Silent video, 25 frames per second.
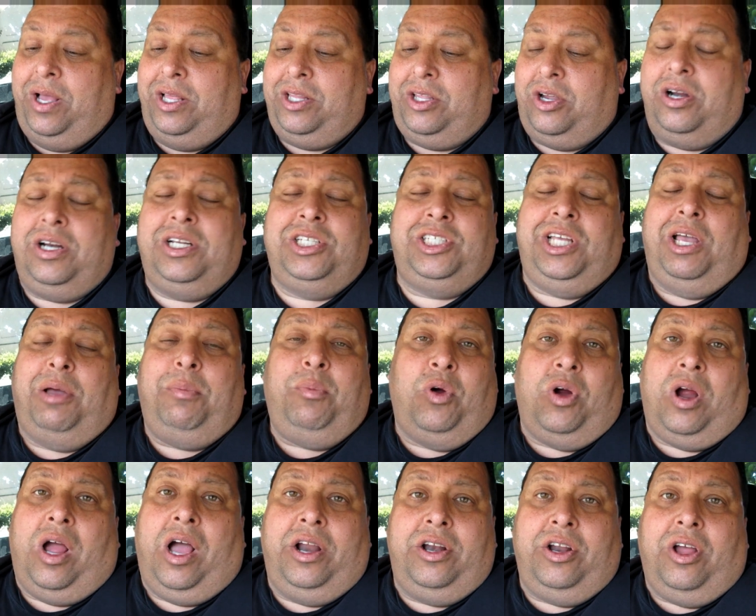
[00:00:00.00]
buns. They're gonna sell
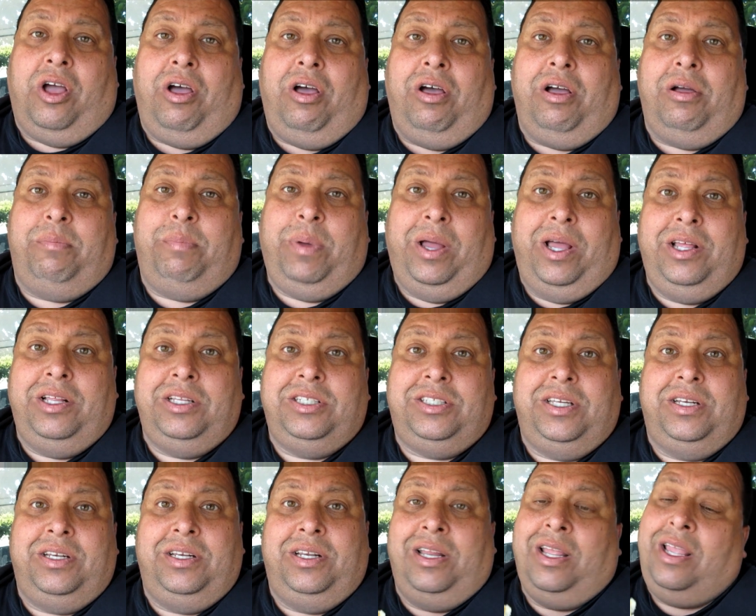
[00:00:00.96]
more hot dog
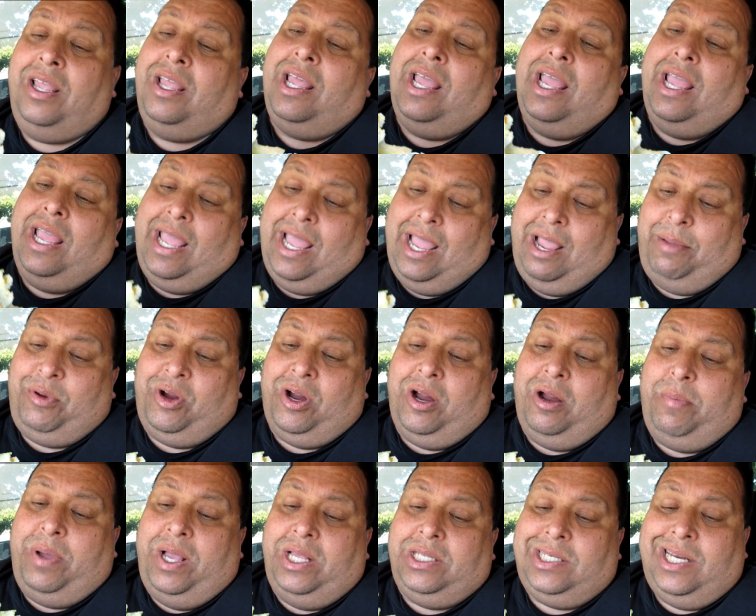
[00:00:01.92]
buns and
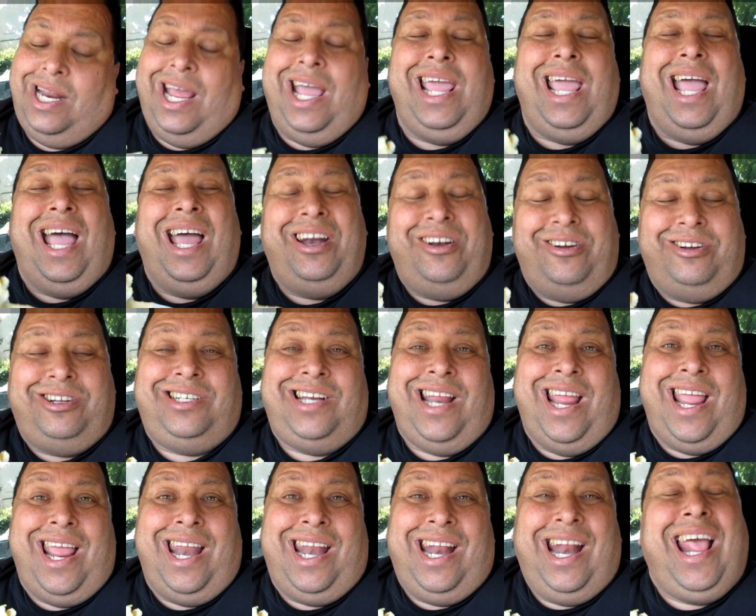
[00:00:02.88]
hamburger buns, and I
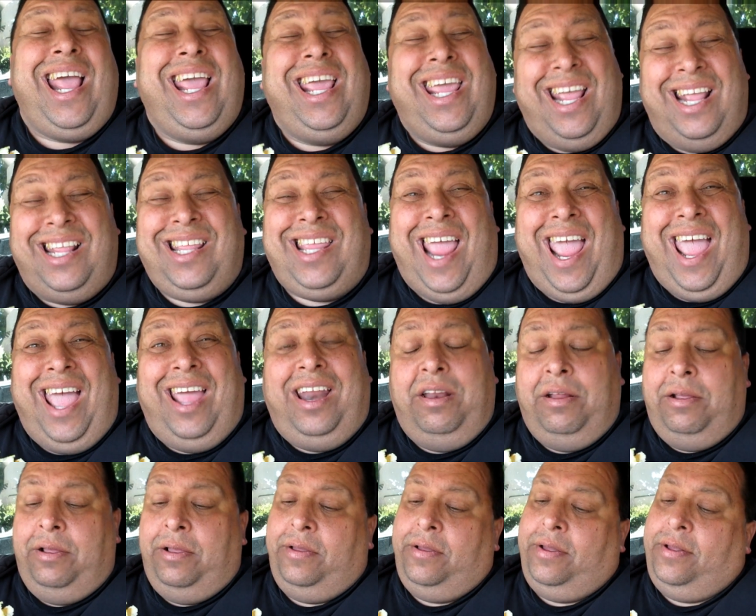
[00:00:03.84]
understand and I get that.
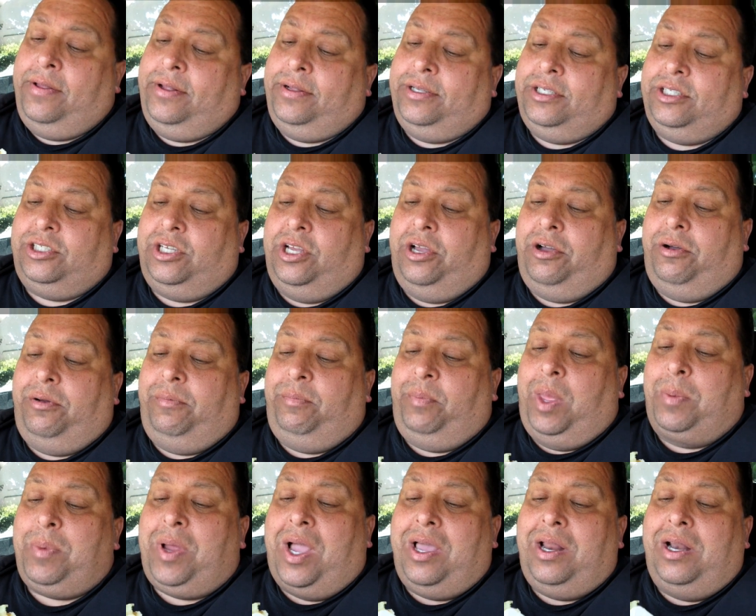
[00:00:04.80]
So
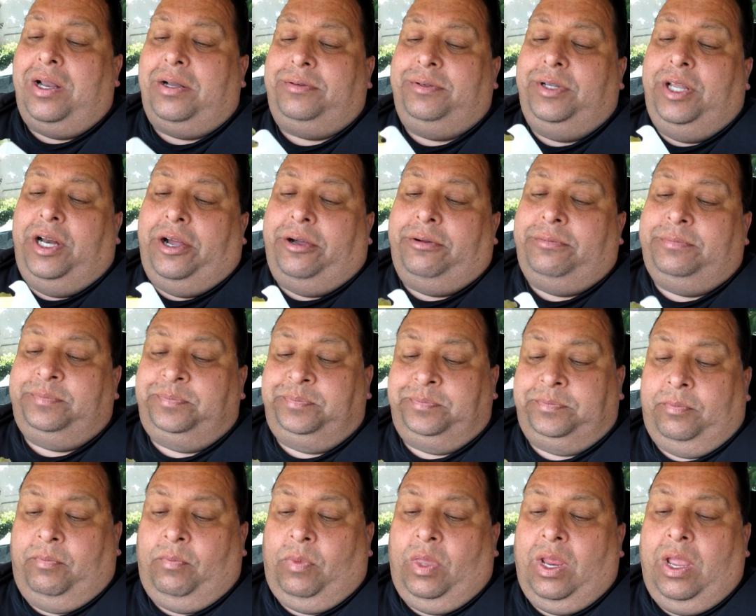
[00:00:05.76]
I'm not gonna, you know,
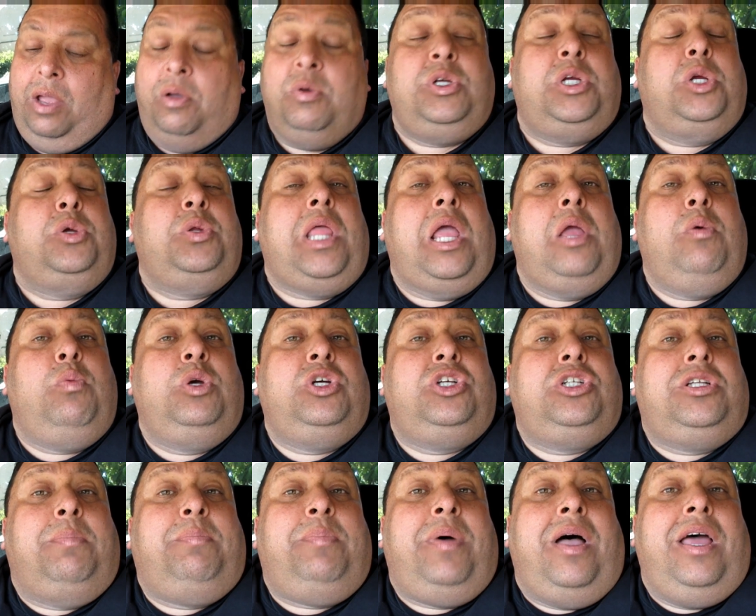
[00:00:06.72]
I
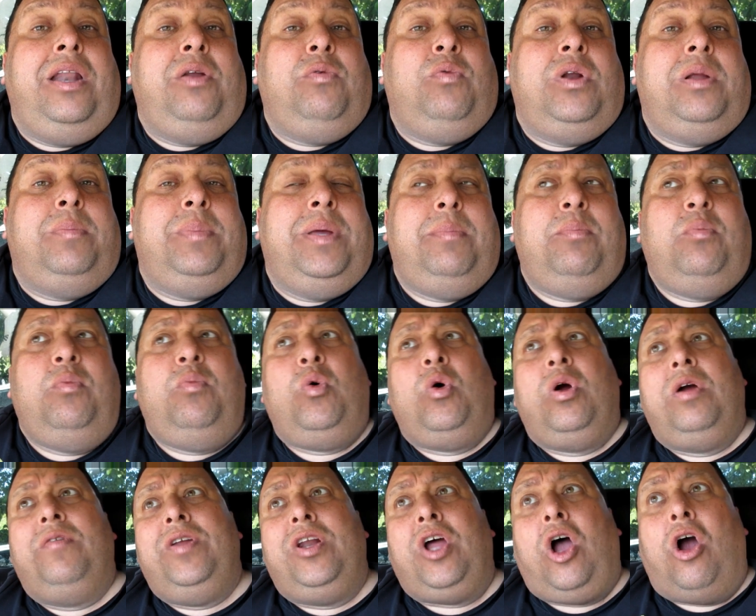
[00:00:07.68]
wish the bun would have been
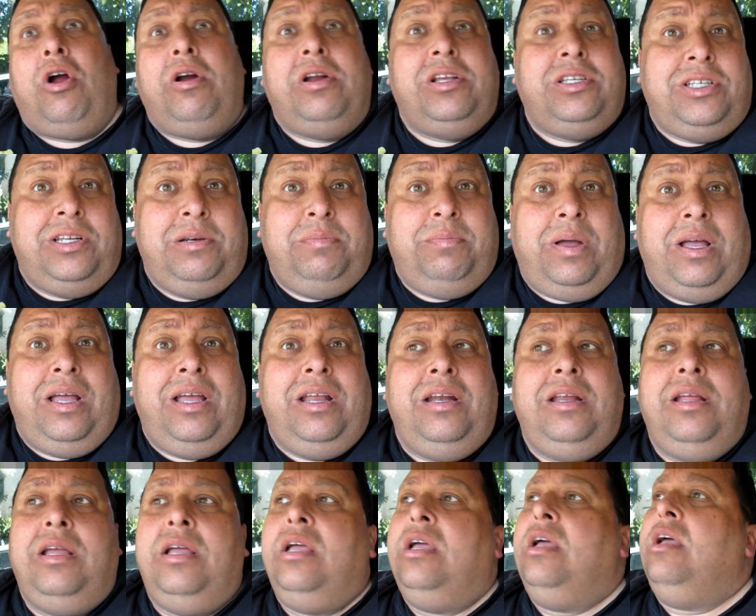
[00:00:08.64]
more of an artisan
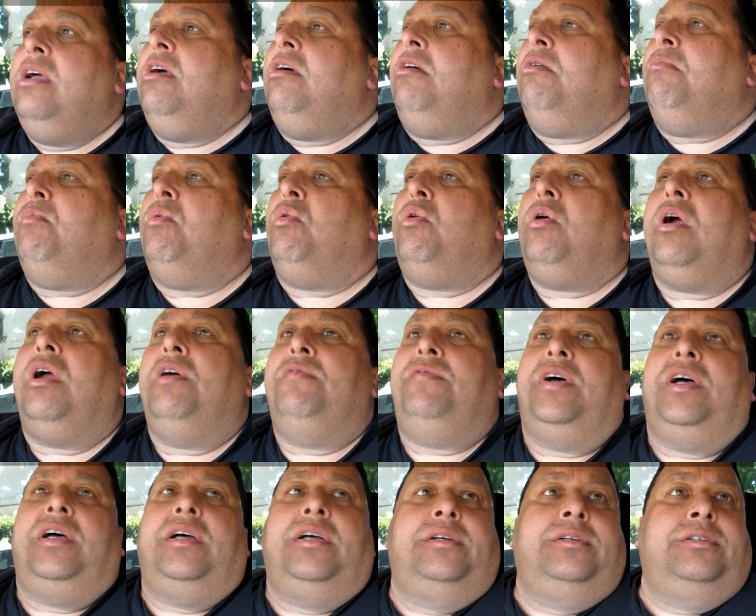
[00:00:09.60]
bun, more
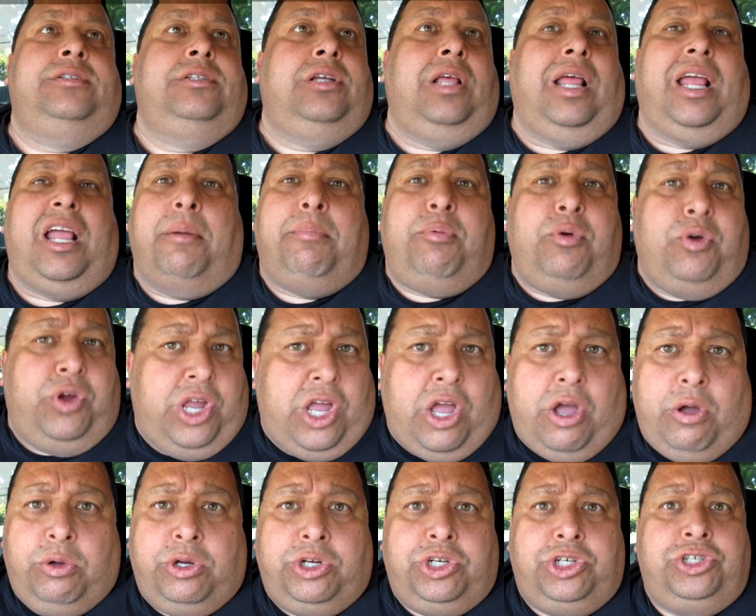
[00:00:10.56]
of a like a
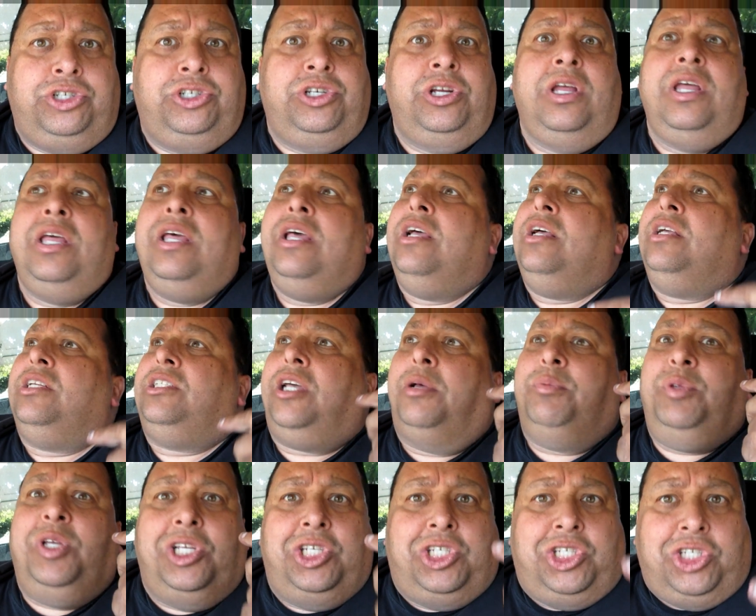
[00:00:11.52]
brioche,
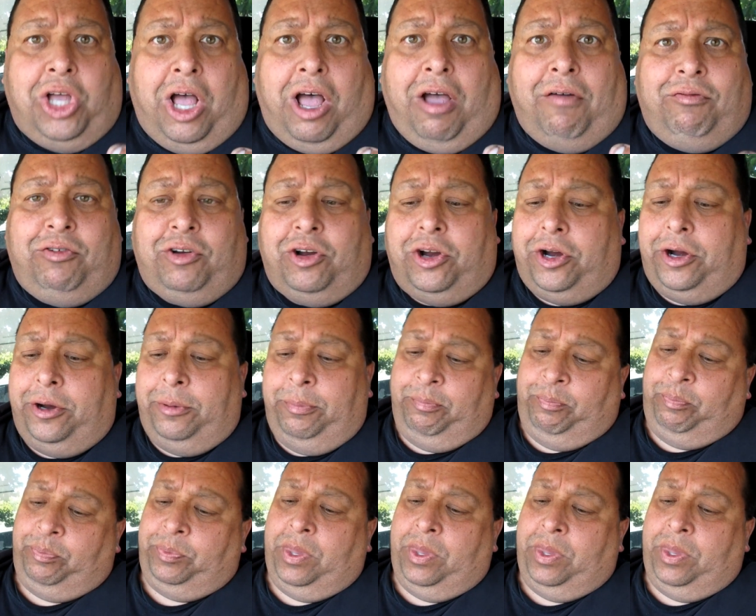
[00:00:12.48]
something softer.